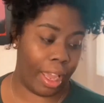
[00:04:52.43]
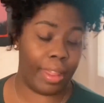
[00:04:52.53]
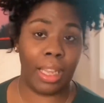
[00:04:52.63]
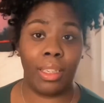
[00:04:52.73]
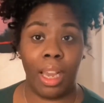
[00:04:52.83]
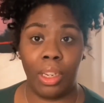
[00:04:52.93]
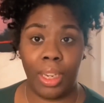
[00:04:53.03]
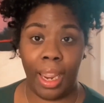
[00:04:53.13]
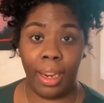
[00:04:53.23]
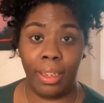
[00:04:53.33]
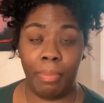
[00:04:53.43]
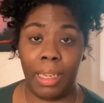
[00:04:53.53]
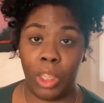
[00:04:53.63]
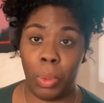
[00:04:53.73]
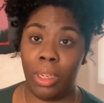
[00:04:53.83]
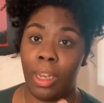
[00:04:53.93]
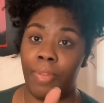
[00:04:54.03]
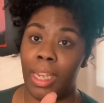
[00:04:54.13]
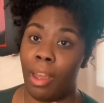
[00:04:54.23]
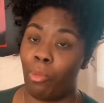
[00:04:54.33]
That's not shade, because we love
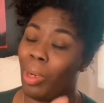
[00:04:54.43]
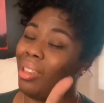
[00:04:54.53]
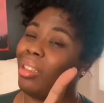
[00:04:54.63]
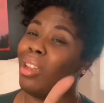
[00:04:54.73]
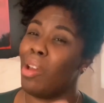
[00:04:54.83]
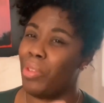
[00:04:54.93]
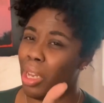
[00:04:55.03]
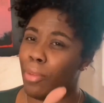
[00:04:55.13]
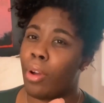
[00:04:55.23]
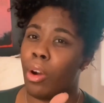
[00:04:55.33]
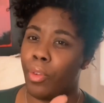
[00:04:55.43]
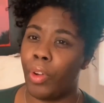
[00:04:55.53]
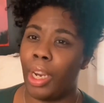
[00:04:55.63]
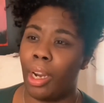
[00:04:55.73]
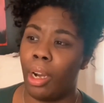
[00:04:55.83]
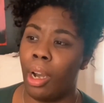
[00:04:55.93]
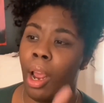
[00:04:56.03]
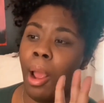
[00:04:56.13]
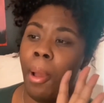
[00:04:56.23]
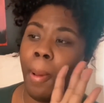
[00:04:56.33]
Telfar over here.
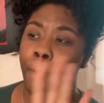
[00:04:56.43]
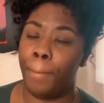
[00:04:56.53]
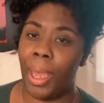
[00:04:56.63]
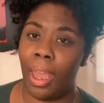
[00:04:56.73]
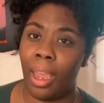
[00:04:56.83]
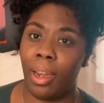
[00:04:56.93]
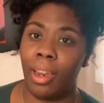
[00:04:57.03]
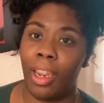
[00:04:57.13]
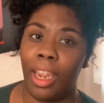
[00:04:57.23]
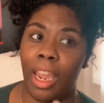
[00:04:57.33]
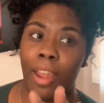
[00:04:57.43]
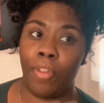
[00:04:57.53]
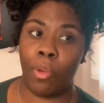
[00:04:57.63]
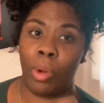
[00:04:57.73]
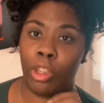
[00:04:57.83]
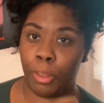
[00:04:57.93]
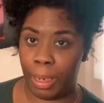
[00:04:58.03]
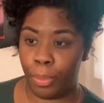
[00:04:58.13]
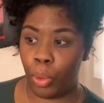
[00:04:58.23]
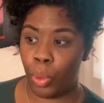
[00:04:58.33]
But if you're one of those
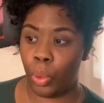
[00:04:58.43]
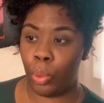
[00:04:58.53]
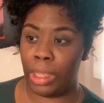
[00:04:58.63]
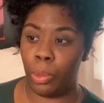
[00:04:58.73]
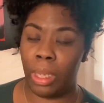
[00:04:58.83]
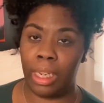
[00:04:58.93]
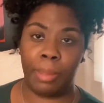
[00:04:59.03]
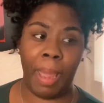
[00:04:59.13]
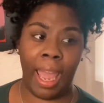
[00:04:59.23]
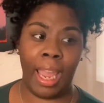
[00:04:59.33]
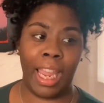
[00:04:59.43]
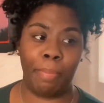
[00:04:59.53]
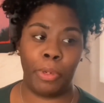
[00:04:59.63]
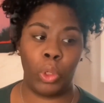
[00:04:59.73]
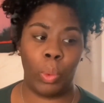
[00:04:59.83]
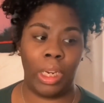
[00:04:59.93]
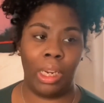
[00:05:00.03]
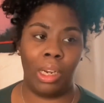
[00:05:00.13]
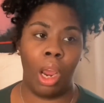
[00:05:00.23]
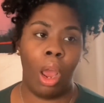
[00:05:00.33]
people who is willing to pay in
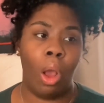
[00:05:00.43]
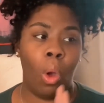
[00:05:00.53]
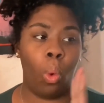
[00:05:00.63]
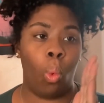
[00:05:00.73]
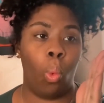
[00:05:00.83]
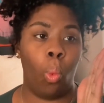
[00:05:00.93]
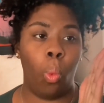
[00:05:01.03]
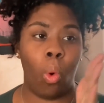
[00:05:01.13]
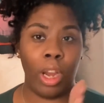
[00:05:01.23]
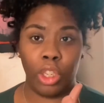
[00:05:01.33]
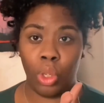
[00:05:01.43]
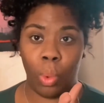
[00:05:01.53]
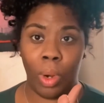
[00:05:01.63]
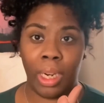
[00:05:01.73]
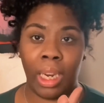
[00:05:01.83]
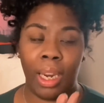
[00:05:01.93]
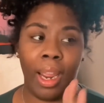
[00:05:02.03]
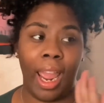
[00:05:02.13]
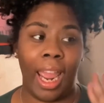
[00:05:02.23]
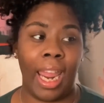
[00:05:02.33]
between
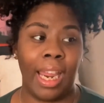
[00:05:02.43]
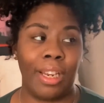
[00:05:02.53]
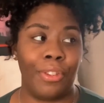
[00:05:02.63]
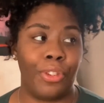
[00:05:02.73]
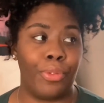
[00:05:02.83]
$120 and